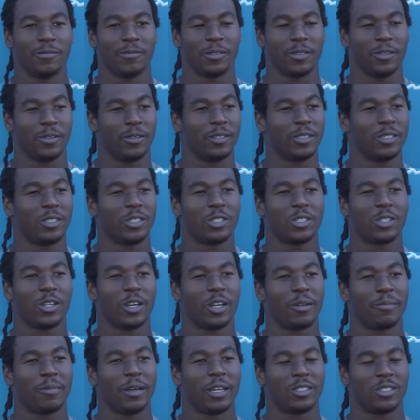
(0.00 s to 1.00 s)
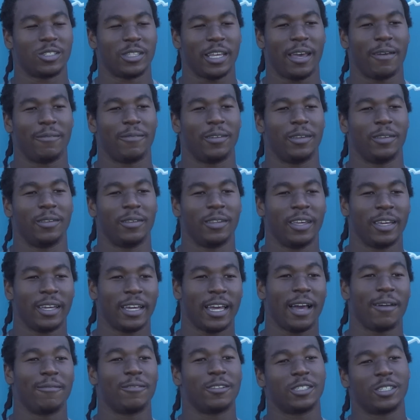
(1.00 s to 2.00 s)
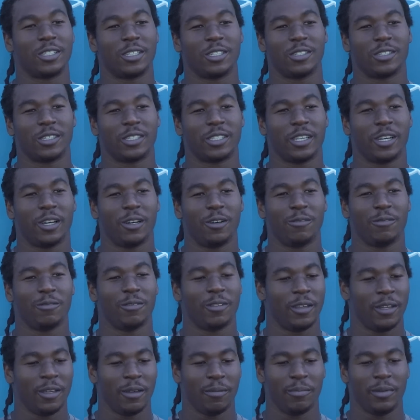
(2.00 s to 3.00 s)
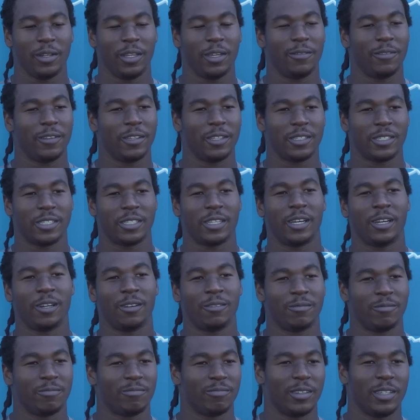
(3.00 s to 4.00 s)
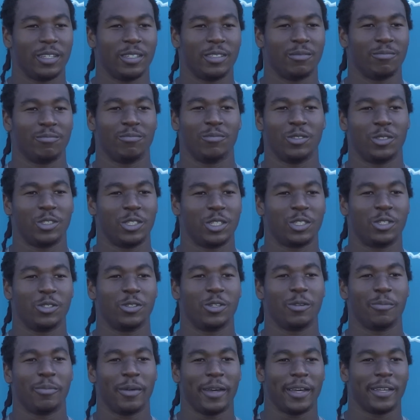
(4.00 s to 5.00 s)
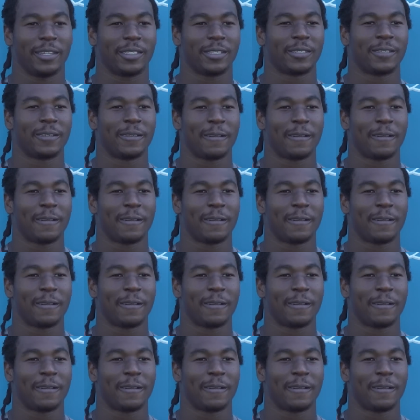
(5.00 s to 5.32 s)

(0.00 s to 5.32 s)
So it's just all about just having confidence in yourself, believing in yourself, and just do your best.